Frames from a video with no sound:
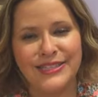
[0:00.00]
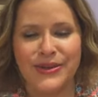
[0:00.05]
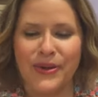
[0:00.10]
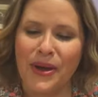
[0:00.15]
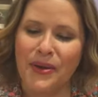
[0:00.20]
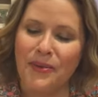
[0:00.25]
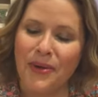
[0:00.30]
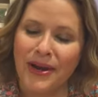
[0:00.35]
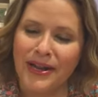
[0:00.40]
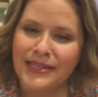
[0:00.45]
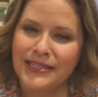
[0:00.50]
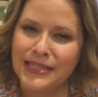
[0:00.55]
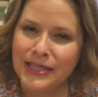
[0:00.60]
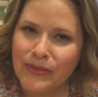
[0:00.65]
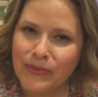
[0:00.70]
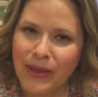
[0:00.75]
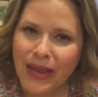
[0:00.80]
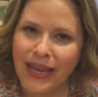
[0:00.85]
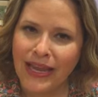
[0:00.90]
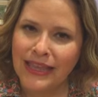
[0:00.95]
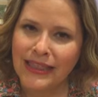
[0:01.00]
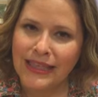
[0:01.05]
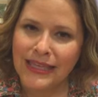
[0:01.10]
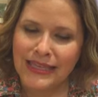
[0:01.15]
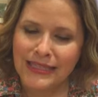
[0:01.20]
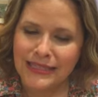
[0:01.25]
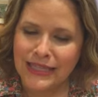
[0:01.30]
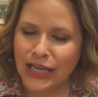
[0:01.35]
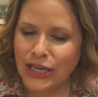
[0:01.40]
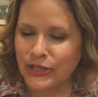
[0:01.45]
So I wanted to make
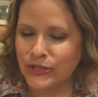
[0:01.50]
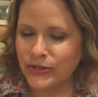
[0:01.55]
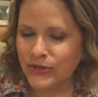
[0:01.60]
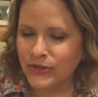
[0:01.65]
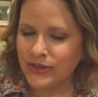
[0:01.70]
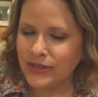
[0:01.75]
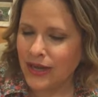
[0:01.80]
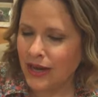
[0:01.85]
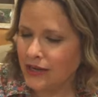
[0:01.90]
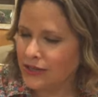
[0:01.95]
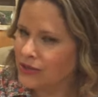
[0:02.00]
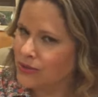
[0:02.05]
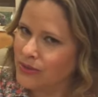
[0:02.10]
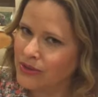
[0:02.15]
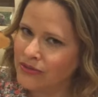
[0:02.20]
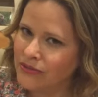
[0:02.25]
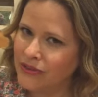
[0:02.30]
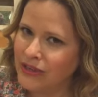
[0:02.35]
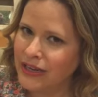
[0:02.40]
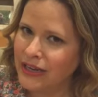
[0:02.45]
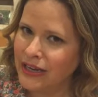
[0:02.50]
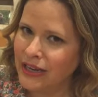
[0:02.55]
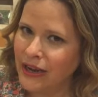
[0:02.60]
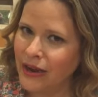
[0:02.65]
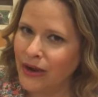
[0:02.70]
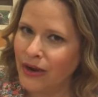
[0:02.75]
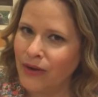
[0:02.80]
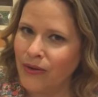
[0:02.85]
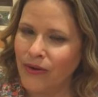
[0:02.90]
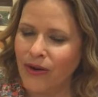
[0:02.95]
this introductory
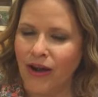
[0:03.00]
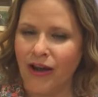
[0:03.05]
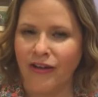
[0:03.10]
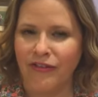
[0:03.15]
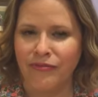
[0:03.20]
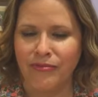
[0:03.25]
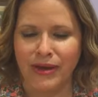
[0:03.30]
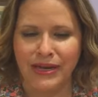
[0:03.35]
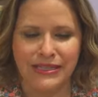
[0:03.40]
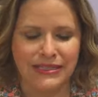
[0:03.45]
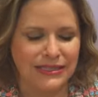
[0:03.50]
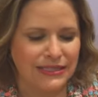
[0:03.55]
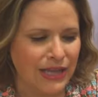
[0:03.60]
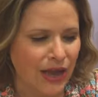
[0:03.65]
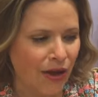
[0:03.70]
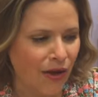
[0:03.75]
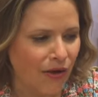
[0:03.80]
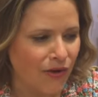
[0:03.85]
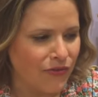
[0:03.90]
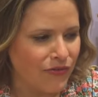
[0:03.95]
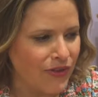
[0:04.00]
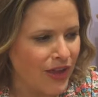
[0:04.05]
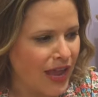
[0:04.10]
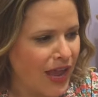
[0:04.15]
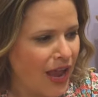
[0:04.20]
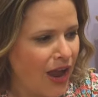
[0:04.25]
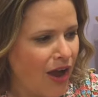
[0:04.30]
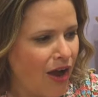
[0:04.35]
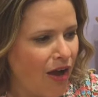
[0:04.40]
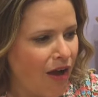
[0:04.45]
video of myself
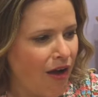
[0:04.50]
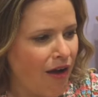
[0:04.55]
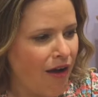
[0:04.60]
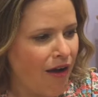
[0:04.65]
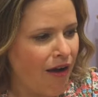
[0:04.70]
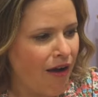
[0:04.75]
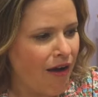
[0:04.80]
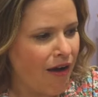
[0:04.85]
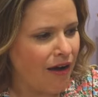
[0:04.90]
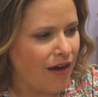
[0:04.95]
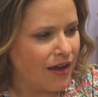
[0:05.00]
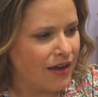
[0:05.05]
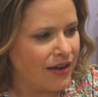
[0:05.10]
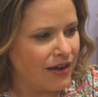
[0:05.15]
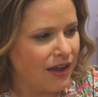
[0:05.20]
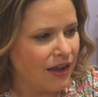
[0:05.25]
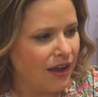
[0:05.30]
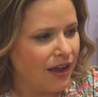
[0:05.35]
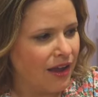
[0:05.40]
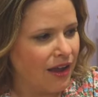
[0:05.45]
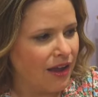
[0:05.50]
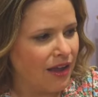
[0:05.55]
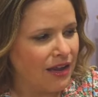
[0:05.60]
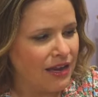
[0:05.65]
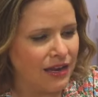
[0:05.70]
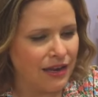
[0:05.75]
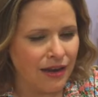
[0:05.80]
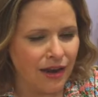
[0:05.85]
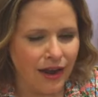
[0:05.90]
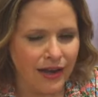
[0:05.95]
on
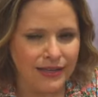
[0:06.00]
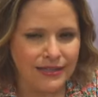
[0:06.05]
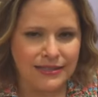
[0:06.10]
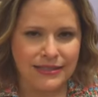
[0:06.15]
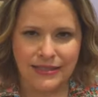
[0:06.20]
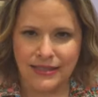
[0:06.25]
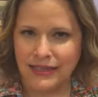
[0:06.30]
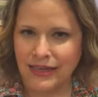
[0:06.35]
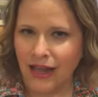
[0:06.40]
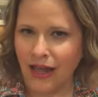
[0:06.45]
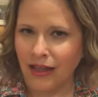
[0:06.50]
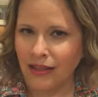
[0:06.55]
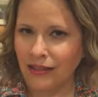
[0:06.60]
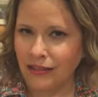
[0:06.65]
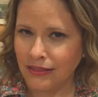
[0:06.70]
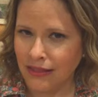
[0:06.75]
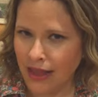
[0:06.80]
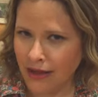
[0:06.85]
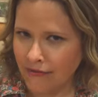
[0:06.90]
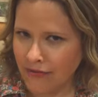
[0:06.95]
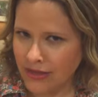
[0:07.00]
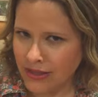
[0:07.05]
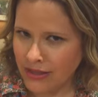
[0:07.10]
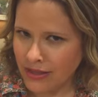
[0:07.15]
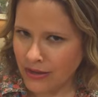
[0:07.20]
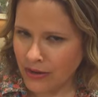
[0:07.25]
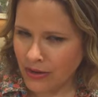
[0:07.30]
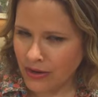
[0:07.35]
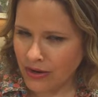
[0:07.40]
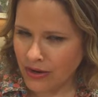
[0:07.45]
Nisan
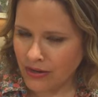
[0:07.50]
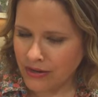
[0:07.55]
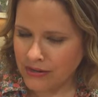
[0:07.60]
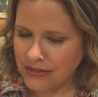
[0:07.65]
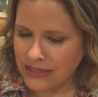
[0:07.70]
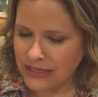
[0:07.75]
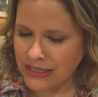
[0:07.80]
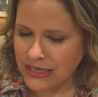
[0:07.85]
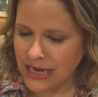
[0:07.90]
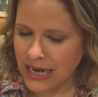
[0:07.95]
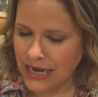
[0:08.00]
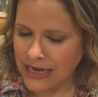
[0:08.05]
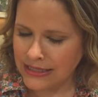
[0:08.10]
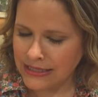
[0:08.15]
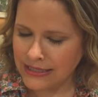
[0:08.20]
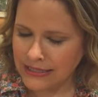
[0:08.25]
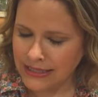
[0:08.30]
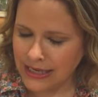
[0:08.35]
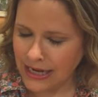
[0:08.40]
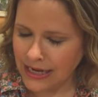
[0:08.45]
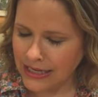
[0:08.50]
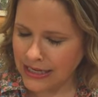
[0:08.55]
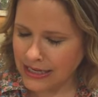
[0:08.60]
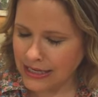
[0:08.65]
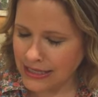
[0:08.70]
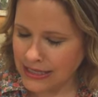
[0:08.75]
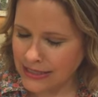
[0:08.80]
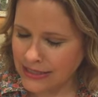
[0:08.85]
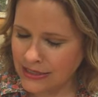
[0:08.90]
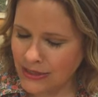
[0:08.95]
11th. Today's date
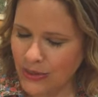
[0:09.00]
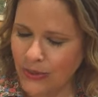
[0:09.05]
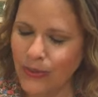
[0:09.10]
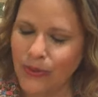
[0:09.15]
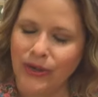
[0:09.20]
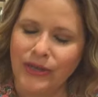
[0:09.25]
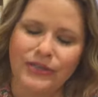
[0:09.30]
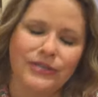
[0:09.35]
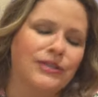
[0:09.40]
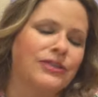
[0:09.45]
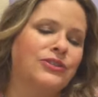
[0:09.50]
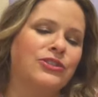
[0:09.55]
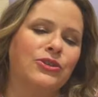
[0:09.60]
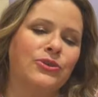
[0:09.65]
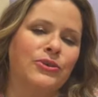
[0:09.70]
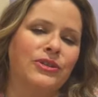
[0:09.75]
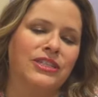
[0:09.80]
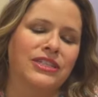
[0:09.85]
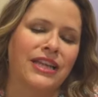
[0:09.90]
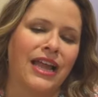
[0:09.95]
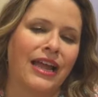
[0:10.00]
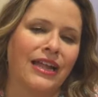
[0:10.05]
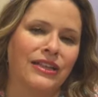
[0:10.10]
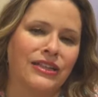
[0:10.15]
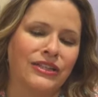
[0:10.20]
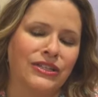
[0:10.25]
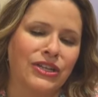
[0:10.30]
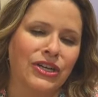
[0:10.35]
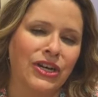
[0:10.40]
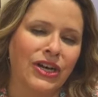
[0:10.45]
is, according to the Jewish
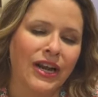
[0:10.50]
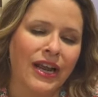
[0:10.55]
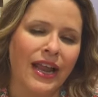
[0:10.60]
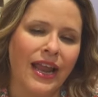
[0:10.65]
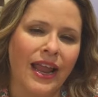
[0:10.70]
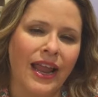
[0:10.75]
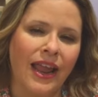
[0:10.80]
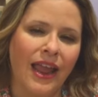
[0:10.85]
calendar,